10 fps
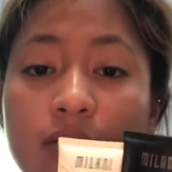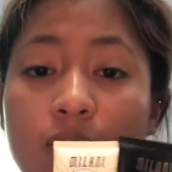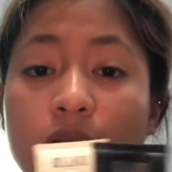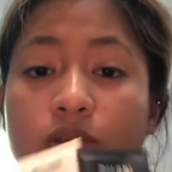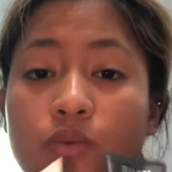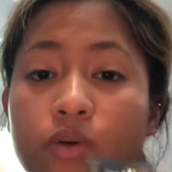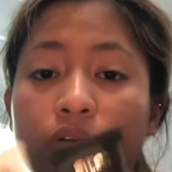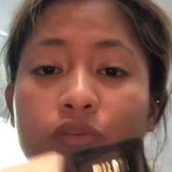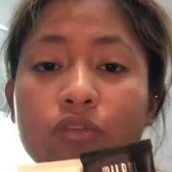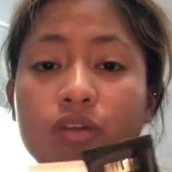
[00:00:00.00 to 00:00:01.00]
It's
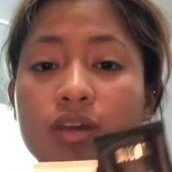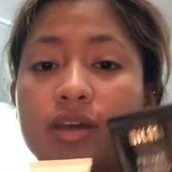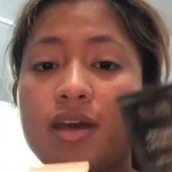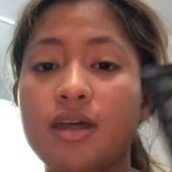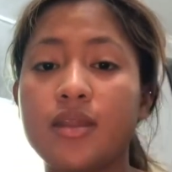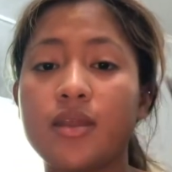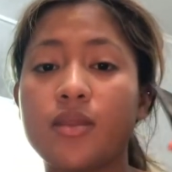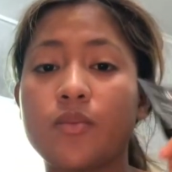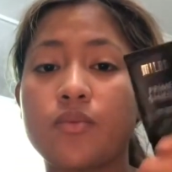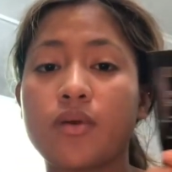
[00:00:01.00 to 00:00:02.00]
oil-free, and then the
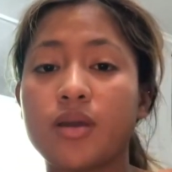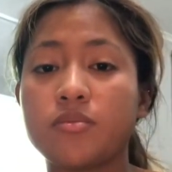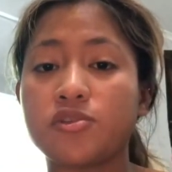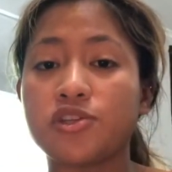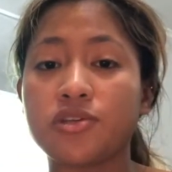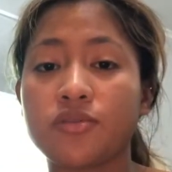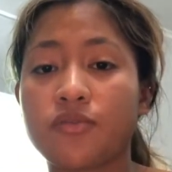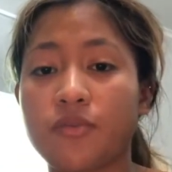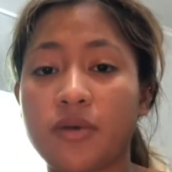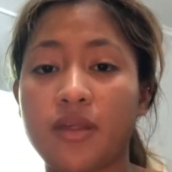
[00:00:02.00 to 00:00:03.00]
Prime Shield
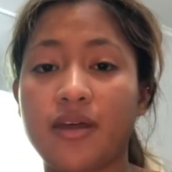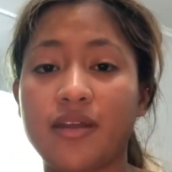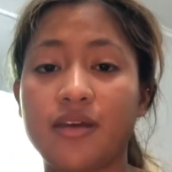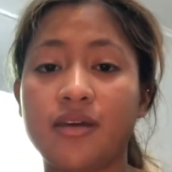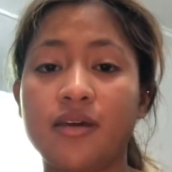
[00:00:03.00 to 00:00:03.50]
from Milani.